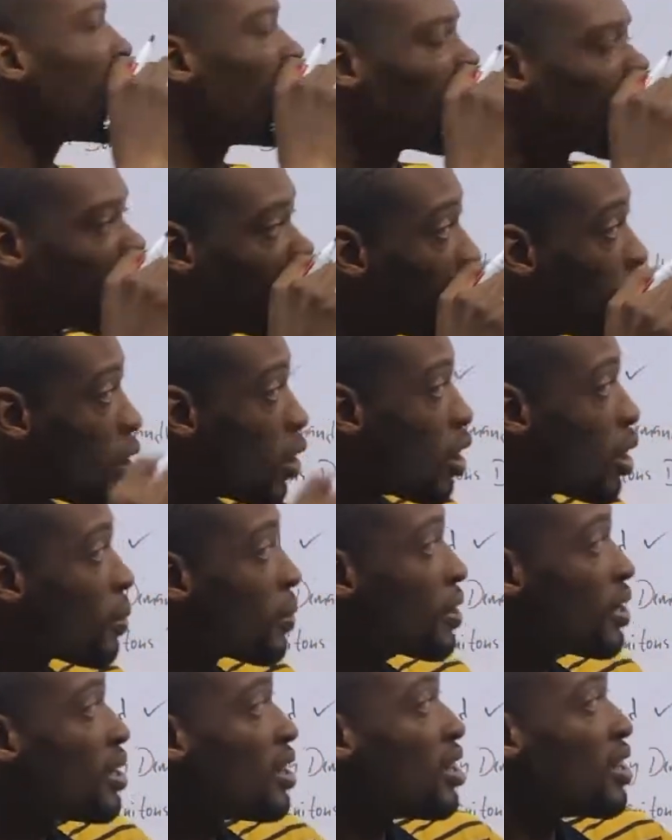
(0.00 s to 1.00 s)
or go
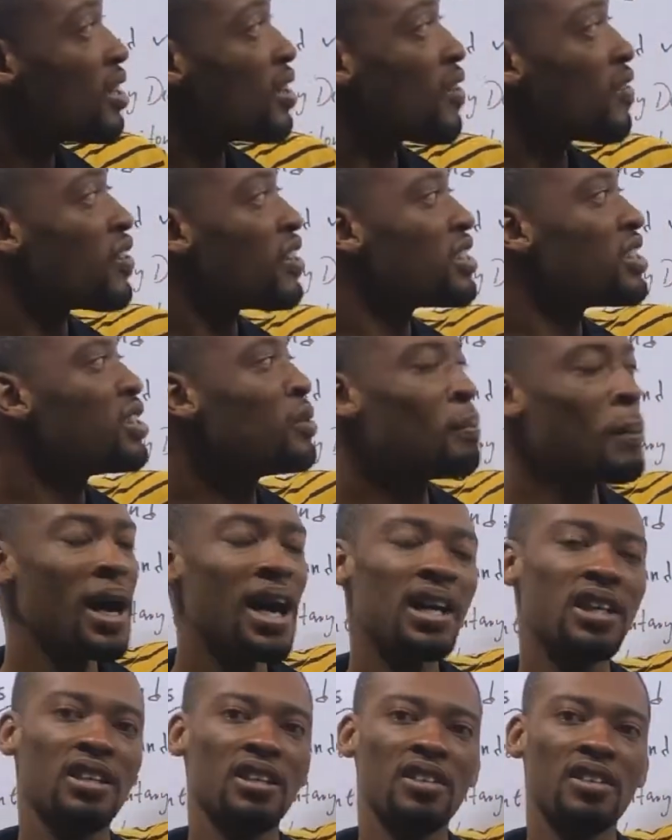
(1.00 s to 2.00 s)
up, the
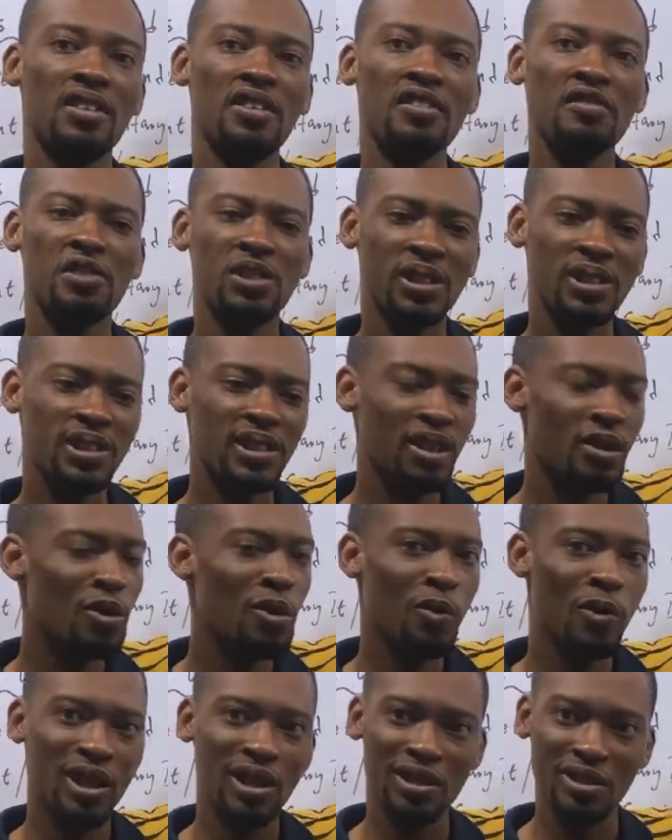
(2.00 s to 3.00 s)
demand for the second
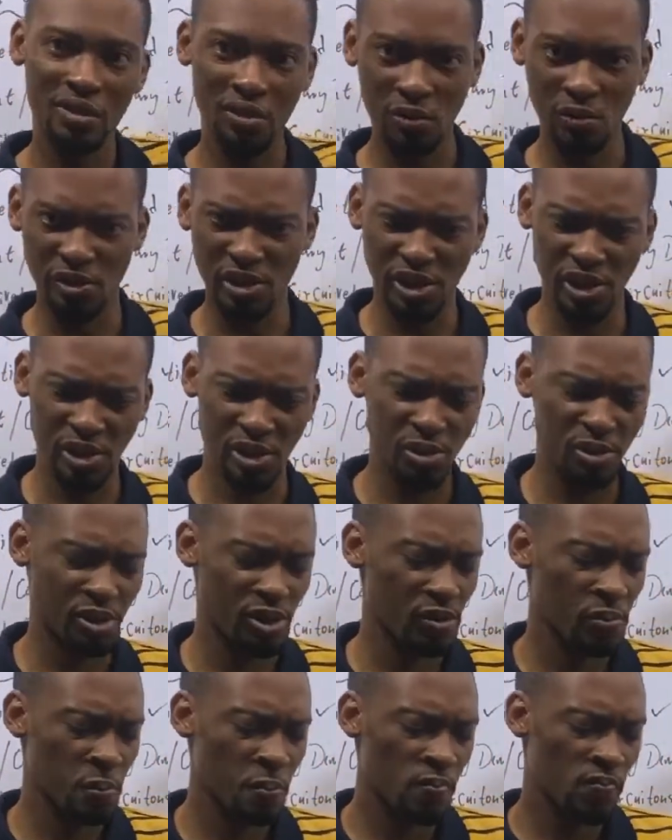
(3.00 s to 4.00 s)
one will
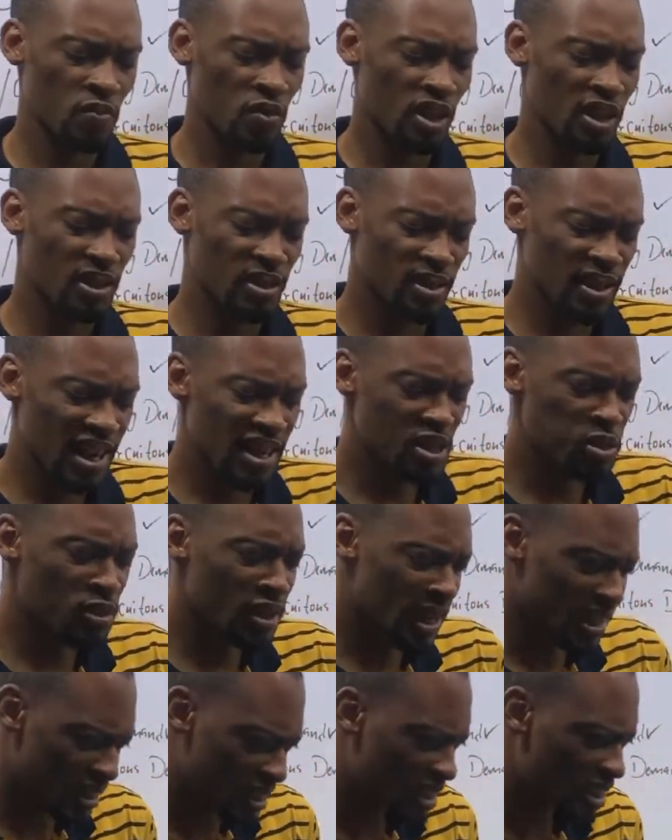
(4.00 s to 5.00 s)
reduce. Let's
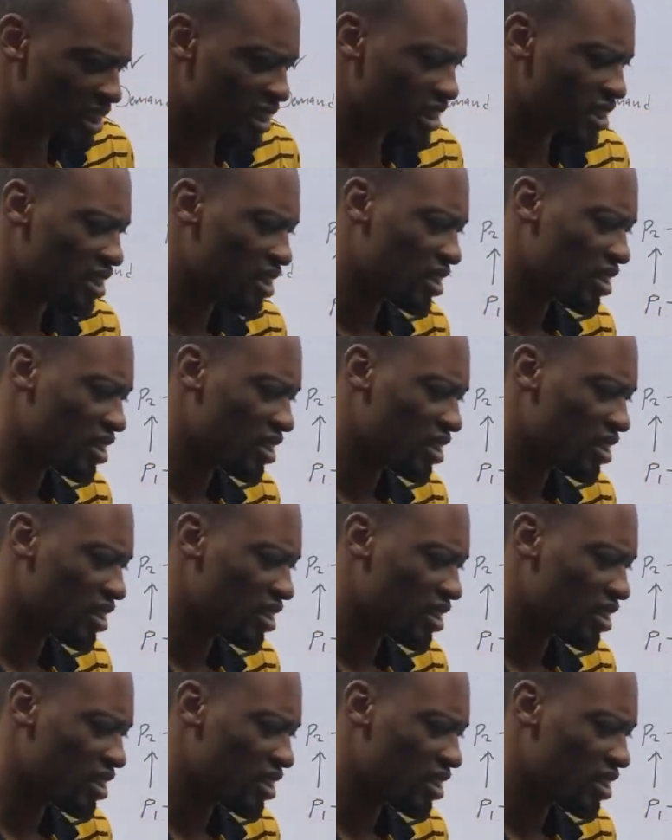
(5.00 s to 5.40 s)
look at it.